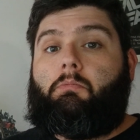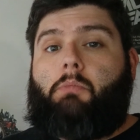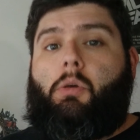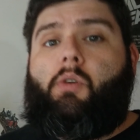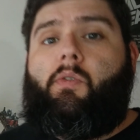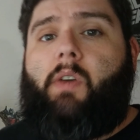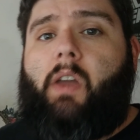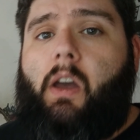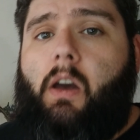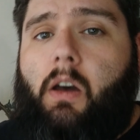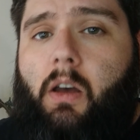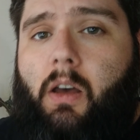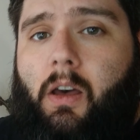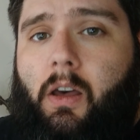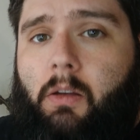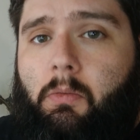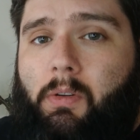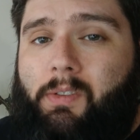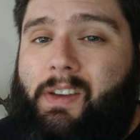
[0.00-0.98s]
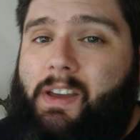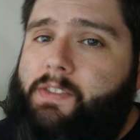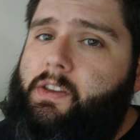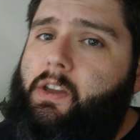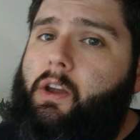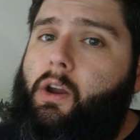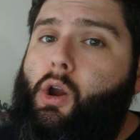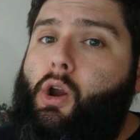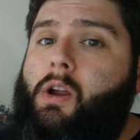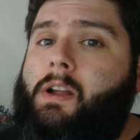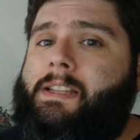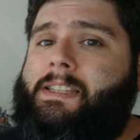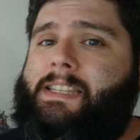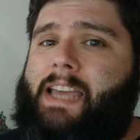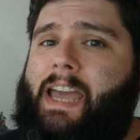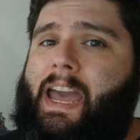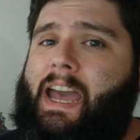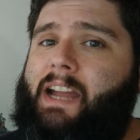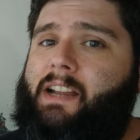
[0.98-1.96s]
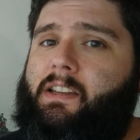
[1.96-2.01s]
Moving on, we've got the
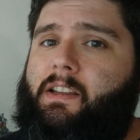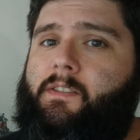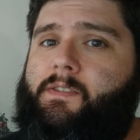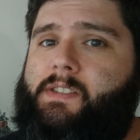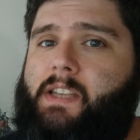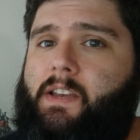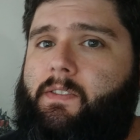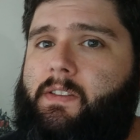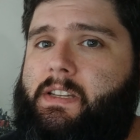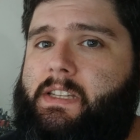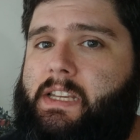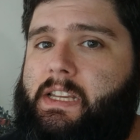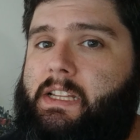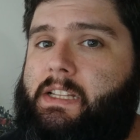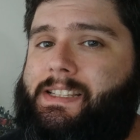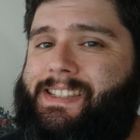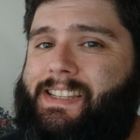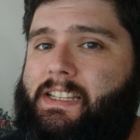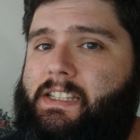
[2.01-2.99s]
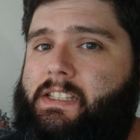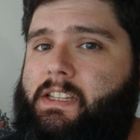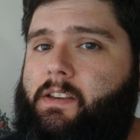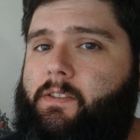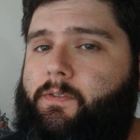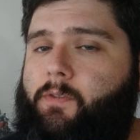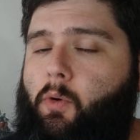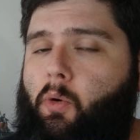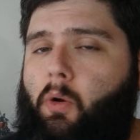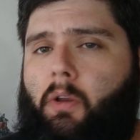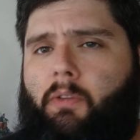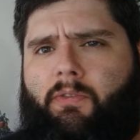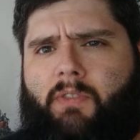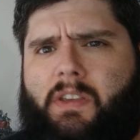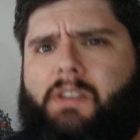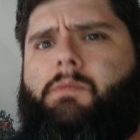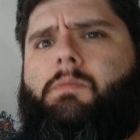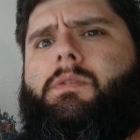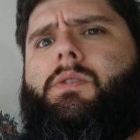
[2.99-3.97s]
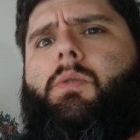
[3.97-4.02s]
Currency Act of 1764.
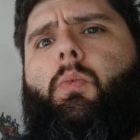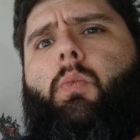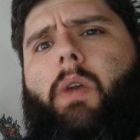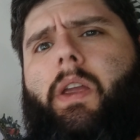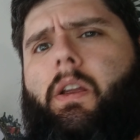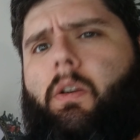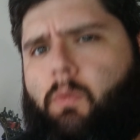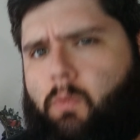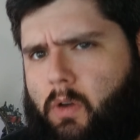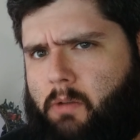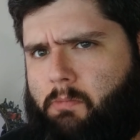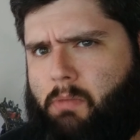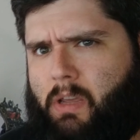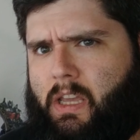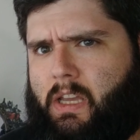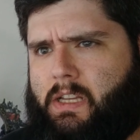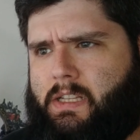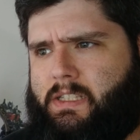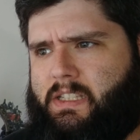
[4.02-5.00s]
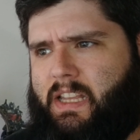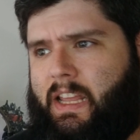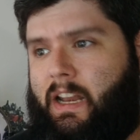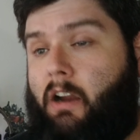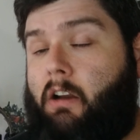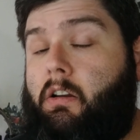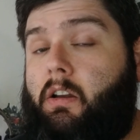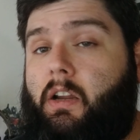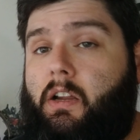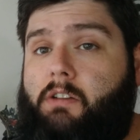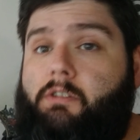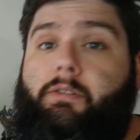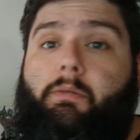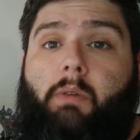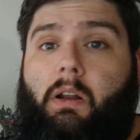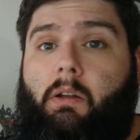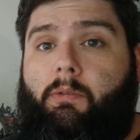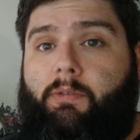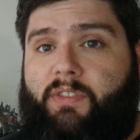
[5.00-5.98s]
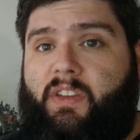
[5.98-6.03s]
This one's a weird one because in our country
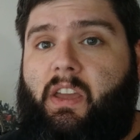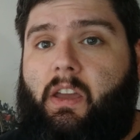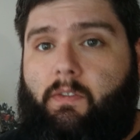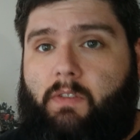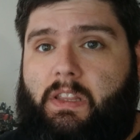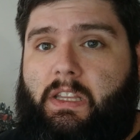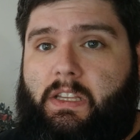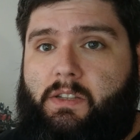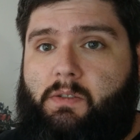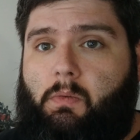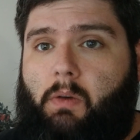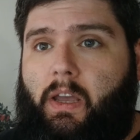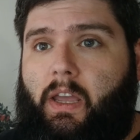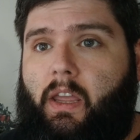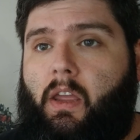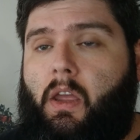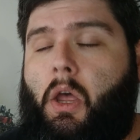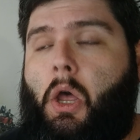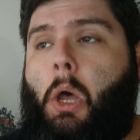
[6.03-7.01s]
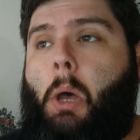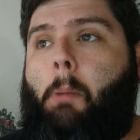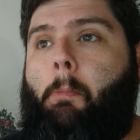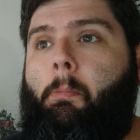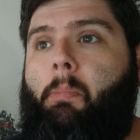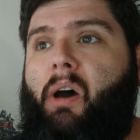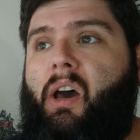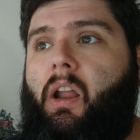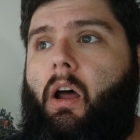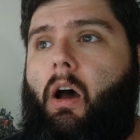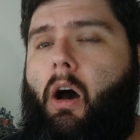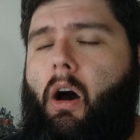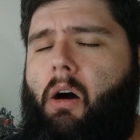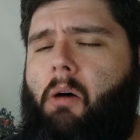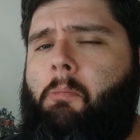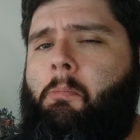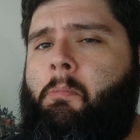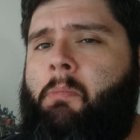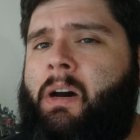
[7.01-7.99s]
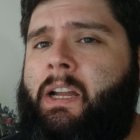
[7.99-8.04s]
we don't think of it this way. But
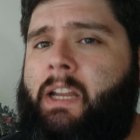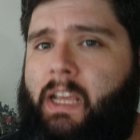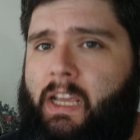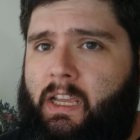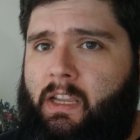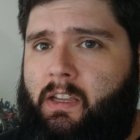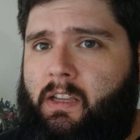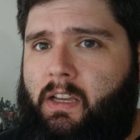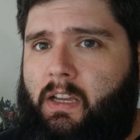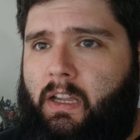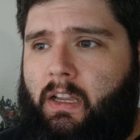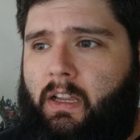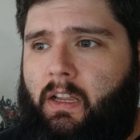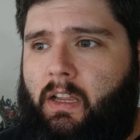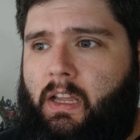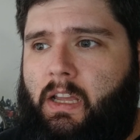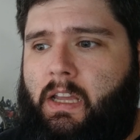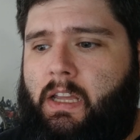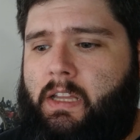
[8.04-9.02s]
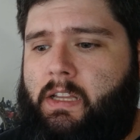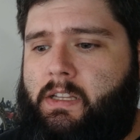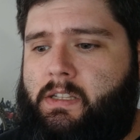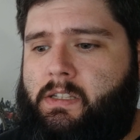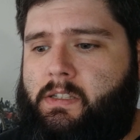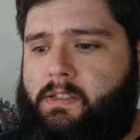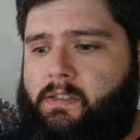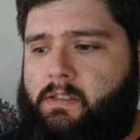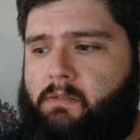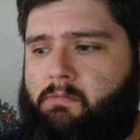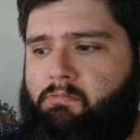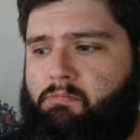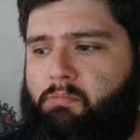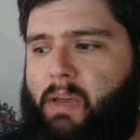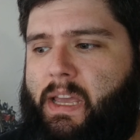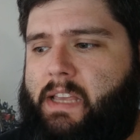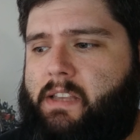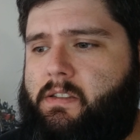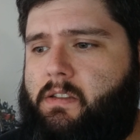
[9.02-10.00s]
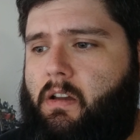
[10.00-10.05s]
all money is
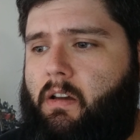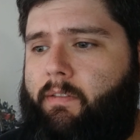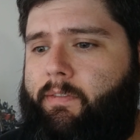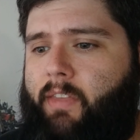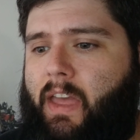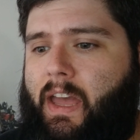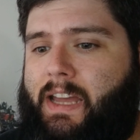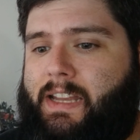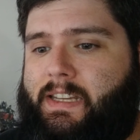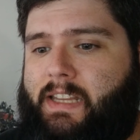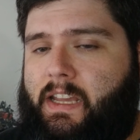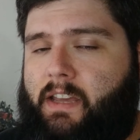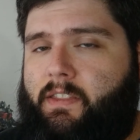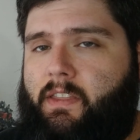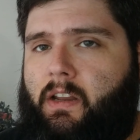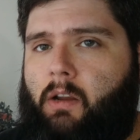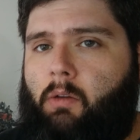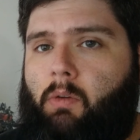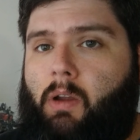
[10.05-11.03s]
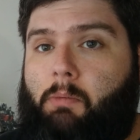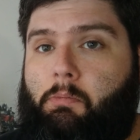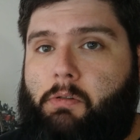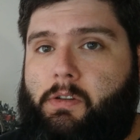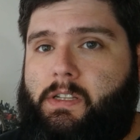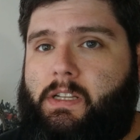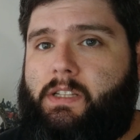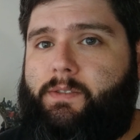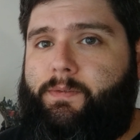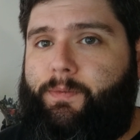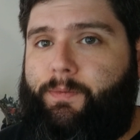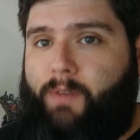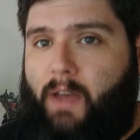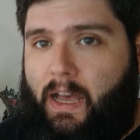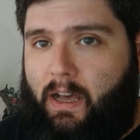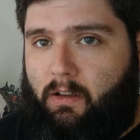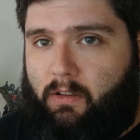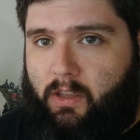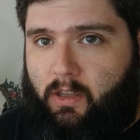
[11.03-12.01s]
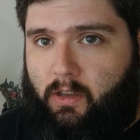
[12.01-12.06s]
based off the idea that it represents
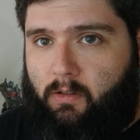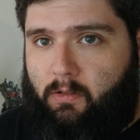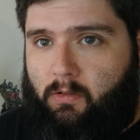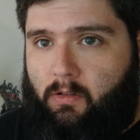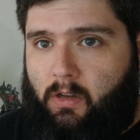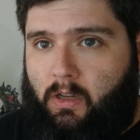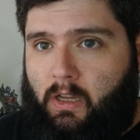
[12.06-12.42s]
value.